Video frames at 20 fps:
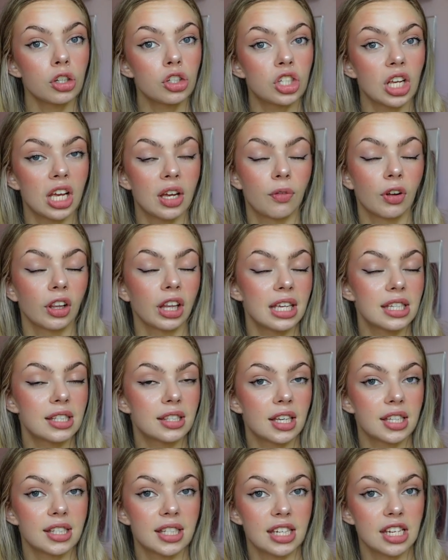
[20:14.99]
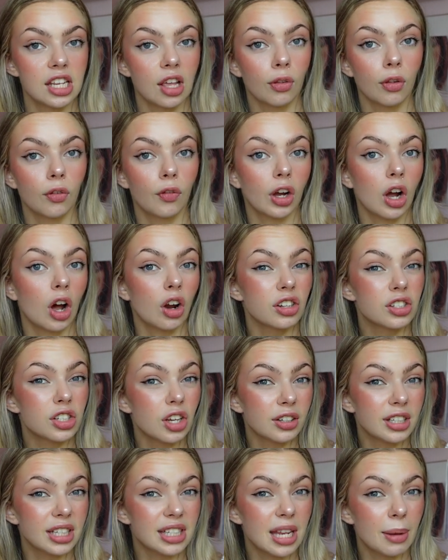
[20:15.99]
She released the City of Lover concert
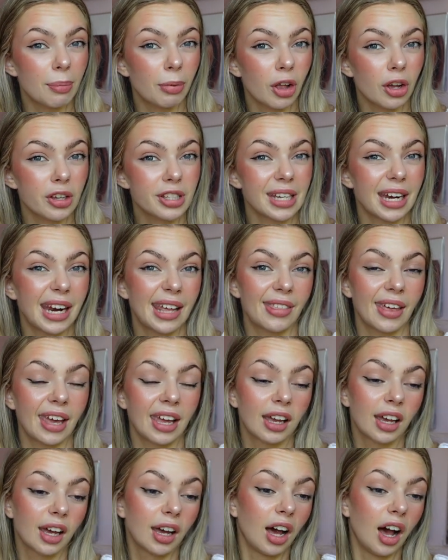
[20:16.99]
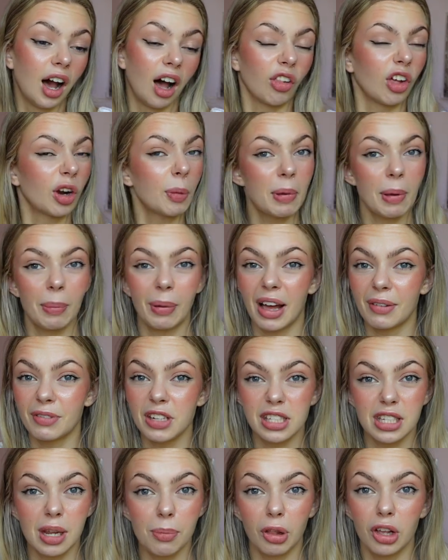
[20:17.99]
on Disney Plus, and I think a lot of people have
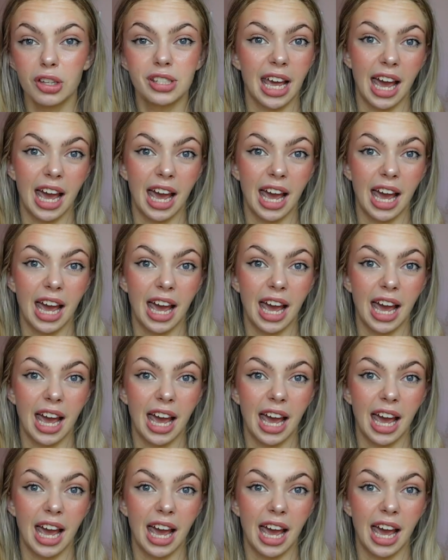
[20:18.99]
Disney Plus.